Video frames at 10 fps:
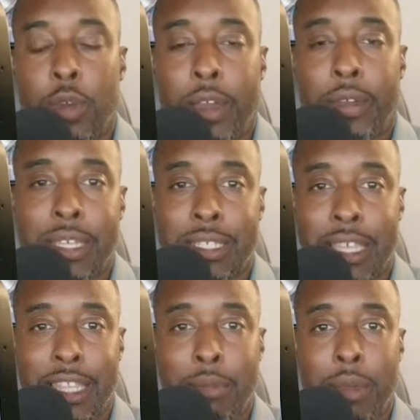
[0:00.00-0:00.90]
how he could
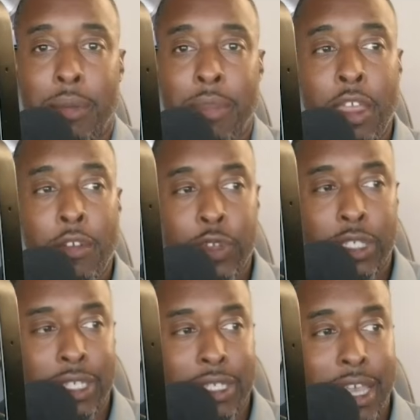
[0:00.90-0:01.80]
set them up for
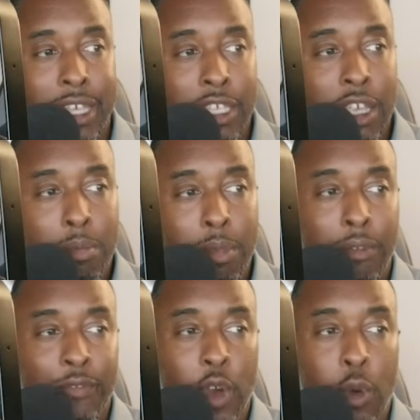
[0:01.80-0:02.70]
success
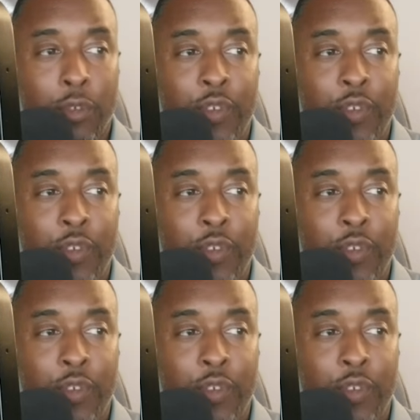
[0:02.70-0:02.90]
moving forward.